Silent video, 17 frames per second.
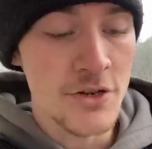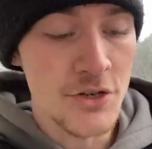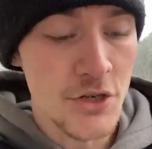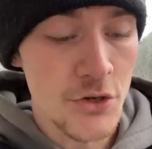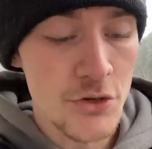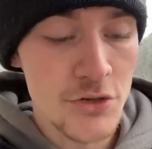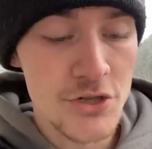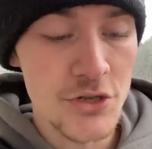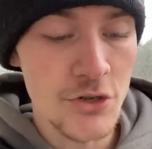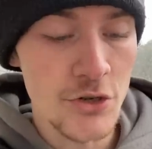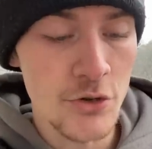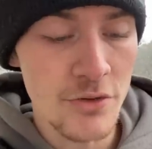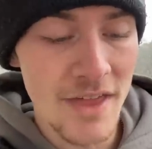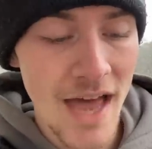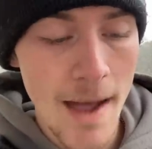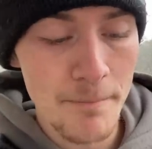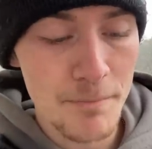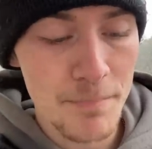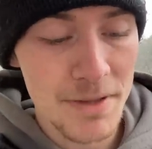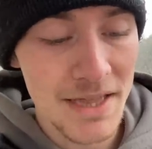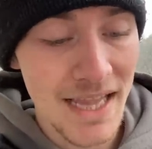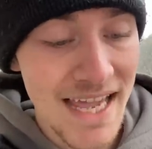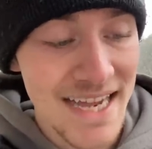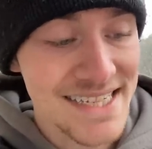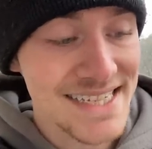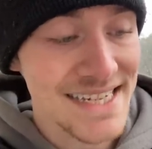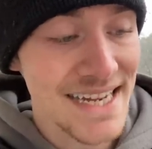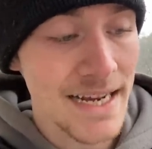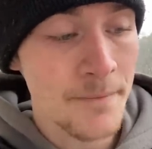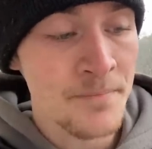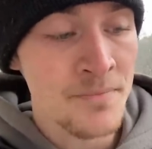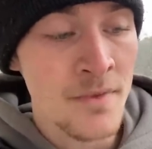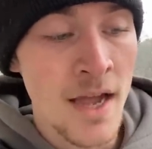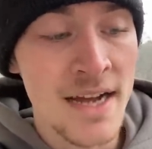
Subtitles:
due to them placing